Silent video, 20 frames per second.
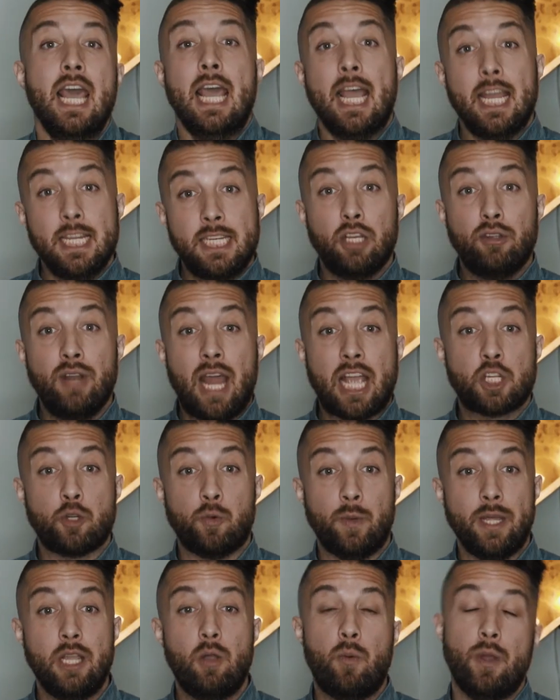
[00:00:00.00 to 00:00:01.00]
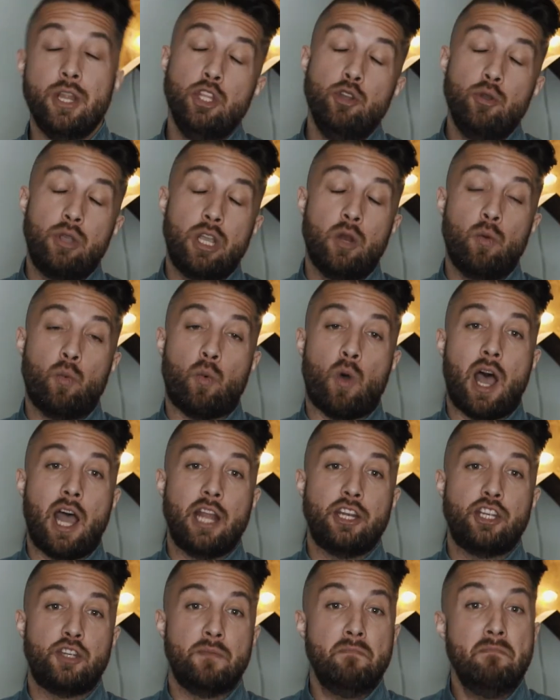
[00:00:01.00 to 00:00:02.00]
Until next week, when you can
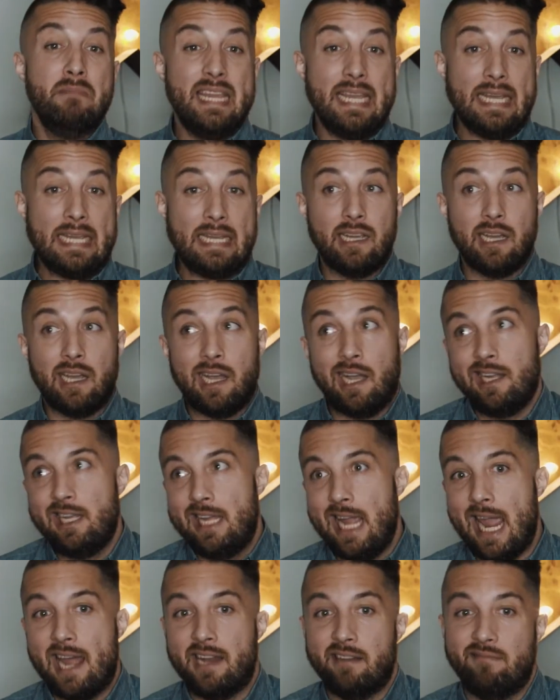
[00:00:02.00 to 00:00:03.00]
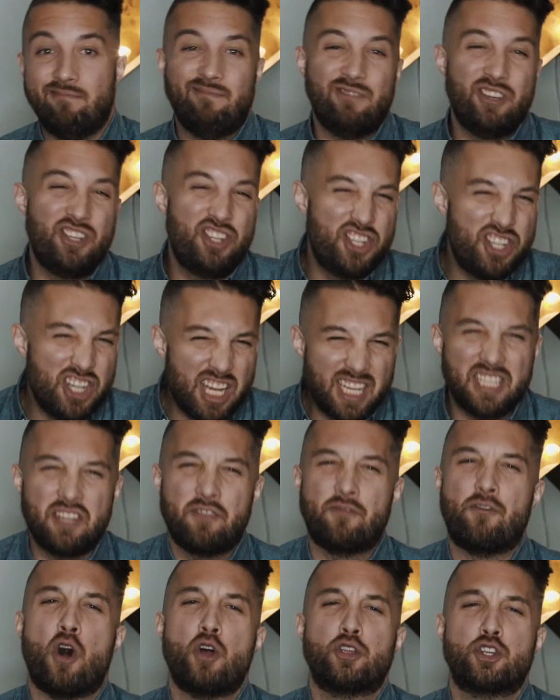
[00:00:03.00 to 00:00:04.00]
watch me, again, just
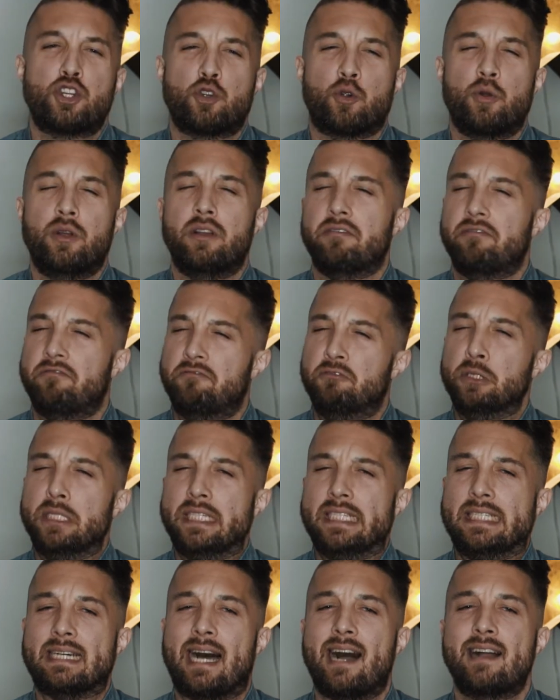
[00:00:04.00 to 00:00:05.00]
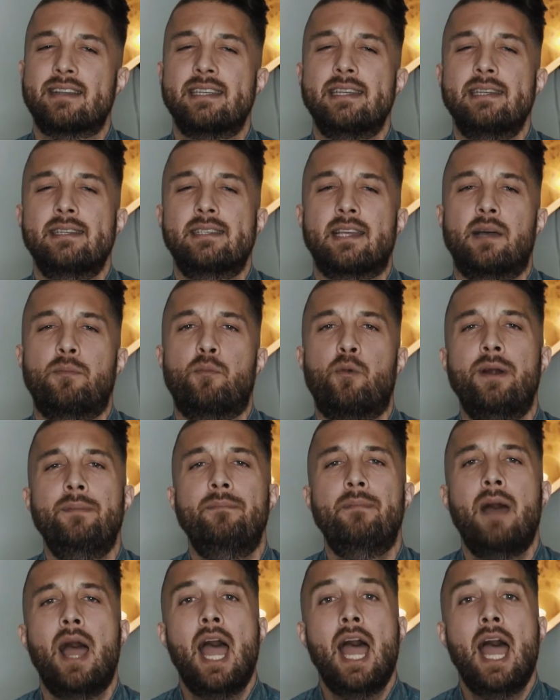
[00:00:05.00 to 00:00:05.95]
fall short of fully doxing someone,